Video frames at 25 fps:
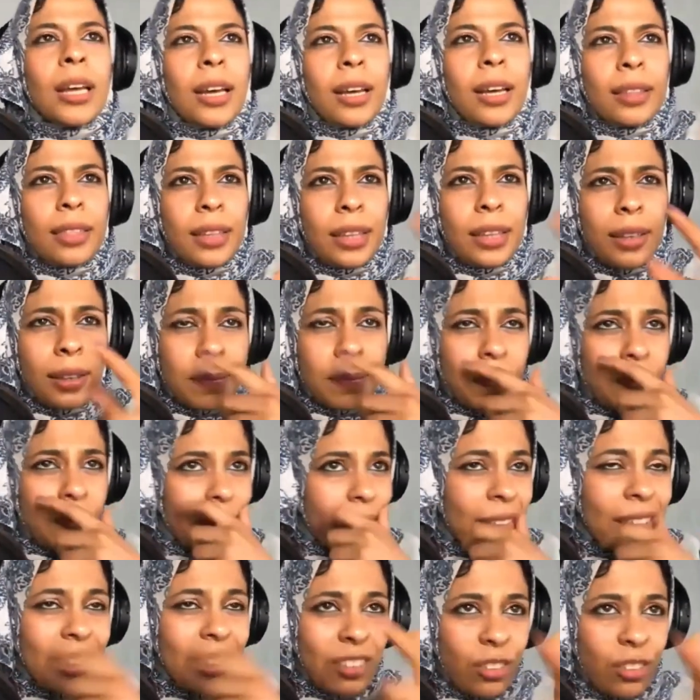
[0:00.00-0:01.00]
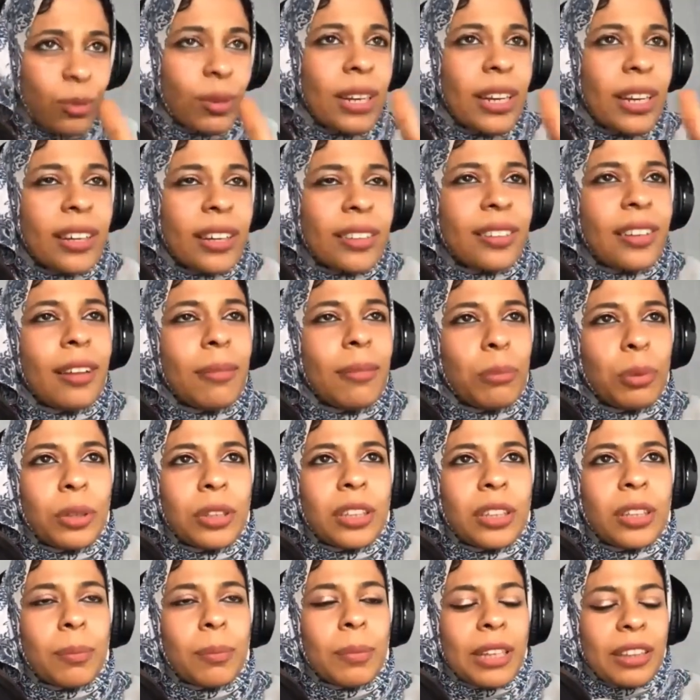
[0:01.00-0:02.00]
I think that's really excellent
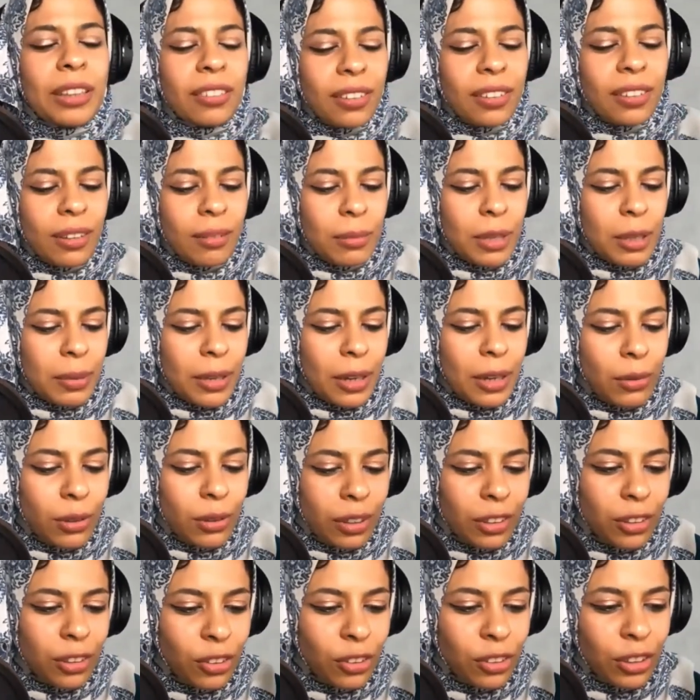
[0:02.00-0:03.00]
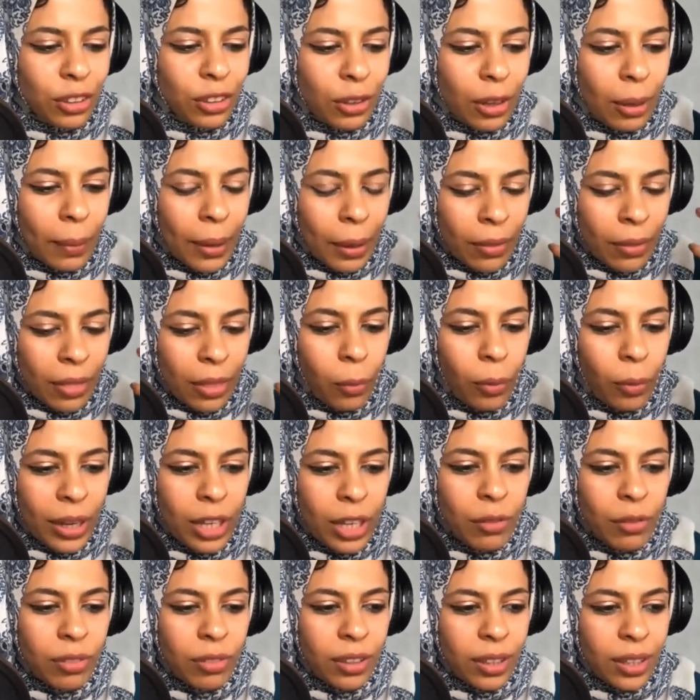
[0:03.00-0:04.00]
point. But maybe I want to ask you about the
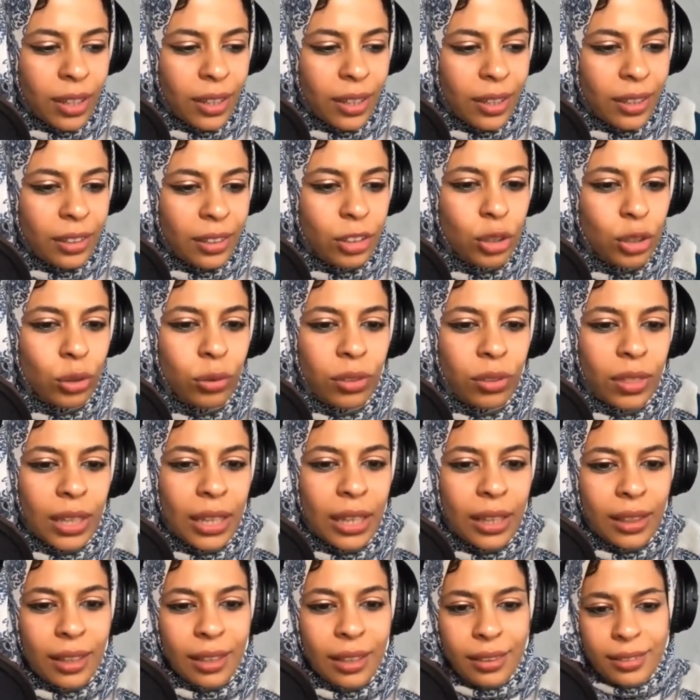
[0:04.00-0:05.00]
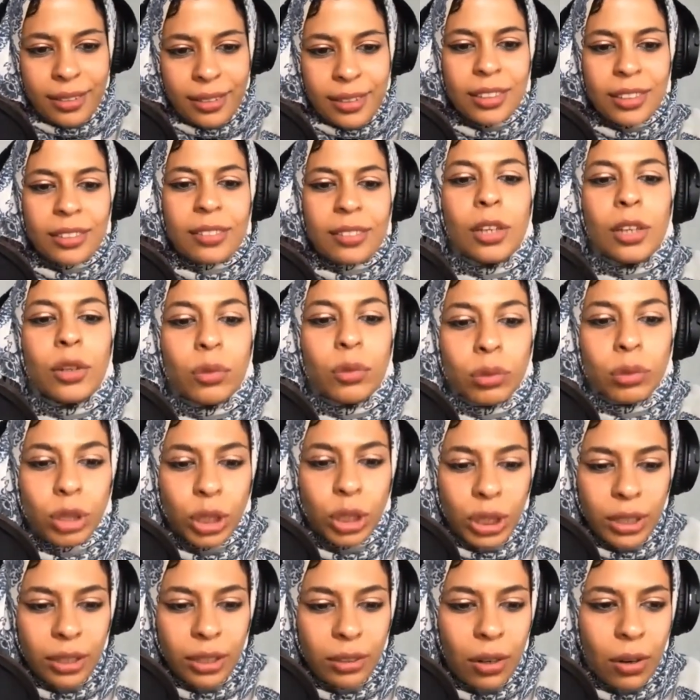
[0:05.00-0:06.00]
way of the choosing the
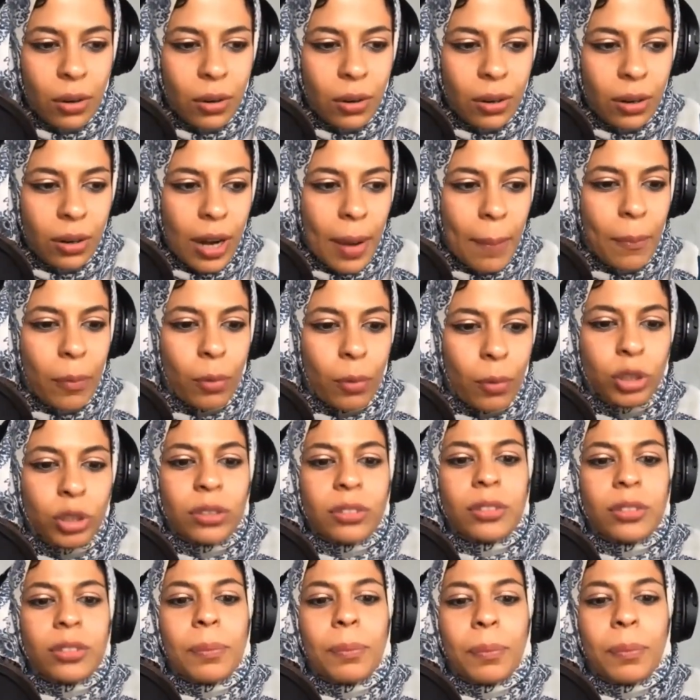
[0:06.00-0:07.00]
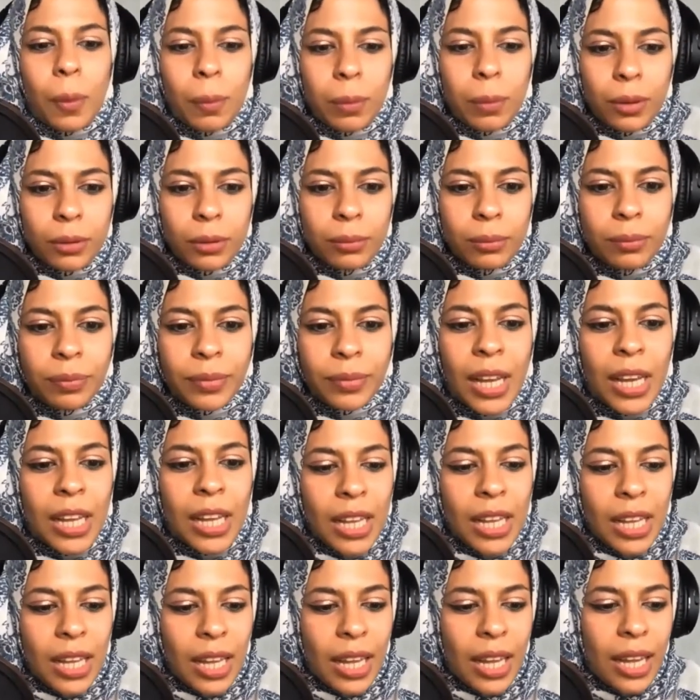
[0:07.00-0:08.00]
solution or approaching the problem.
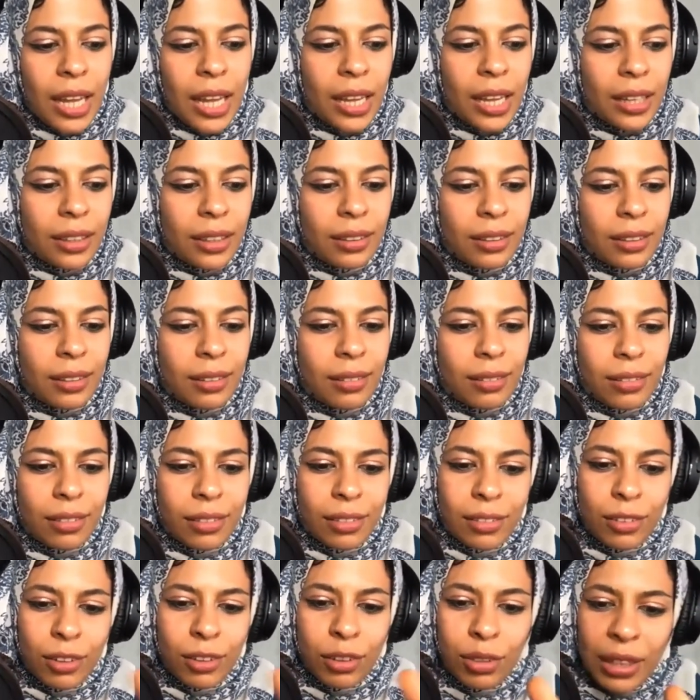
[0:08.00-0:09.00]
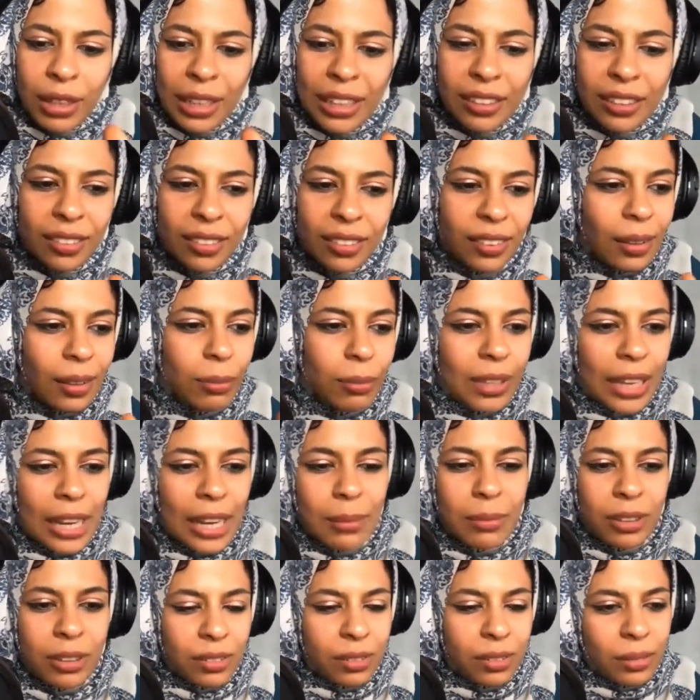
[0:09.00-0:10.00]
And do you think it's
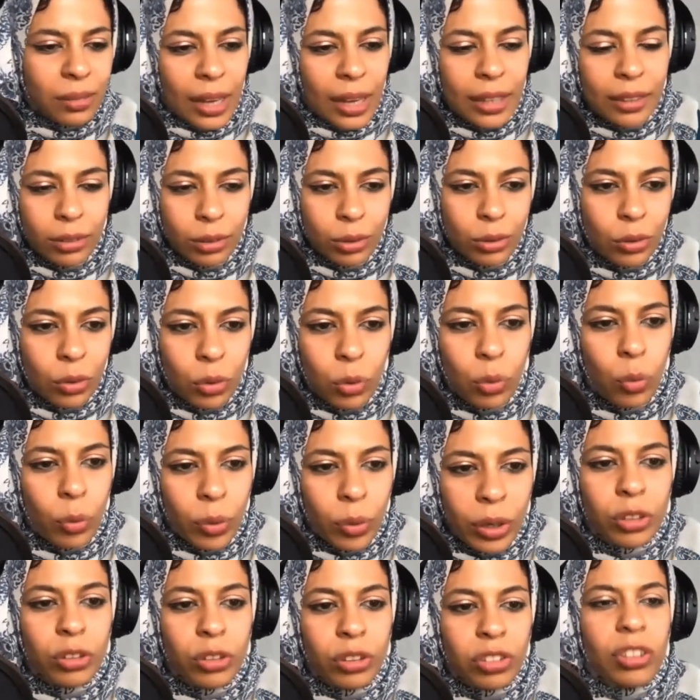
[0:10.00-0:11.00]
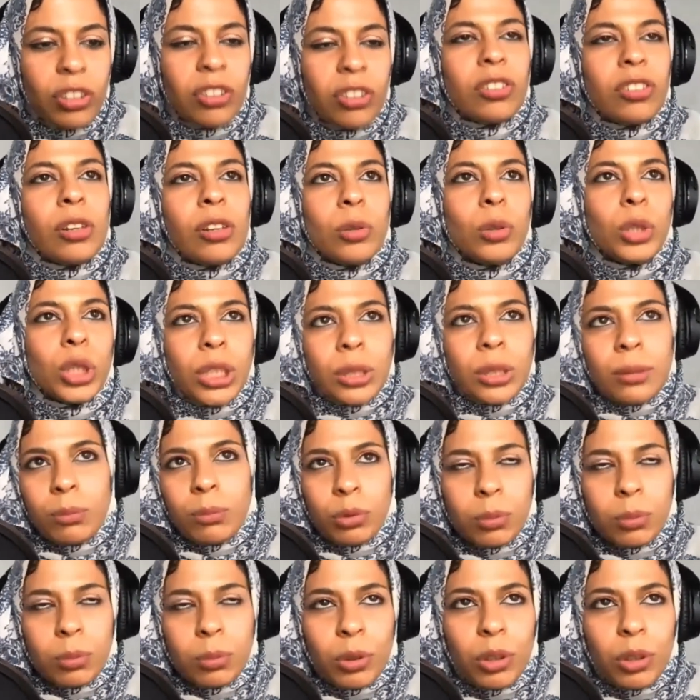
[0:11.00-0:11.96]
sometimes, I don't know, where do you see the solution?